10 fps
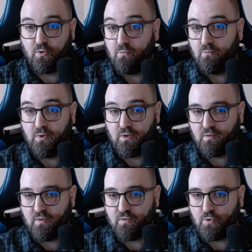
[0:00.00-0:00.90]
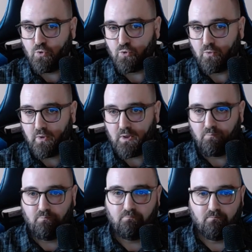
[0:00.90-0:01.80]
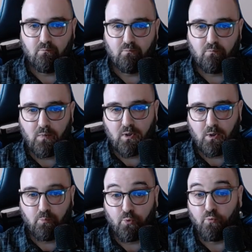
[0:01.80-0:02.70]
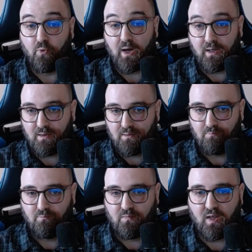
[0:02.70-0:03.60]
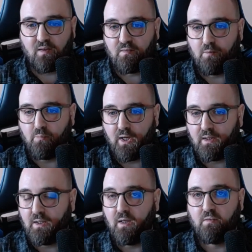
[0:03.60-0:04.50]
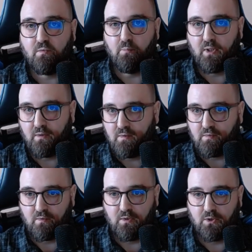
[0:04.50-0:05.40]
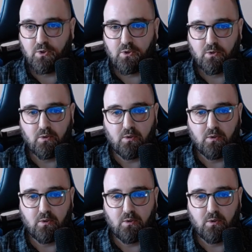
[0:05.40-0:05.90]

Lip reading: these usually provide text embedding and semantic search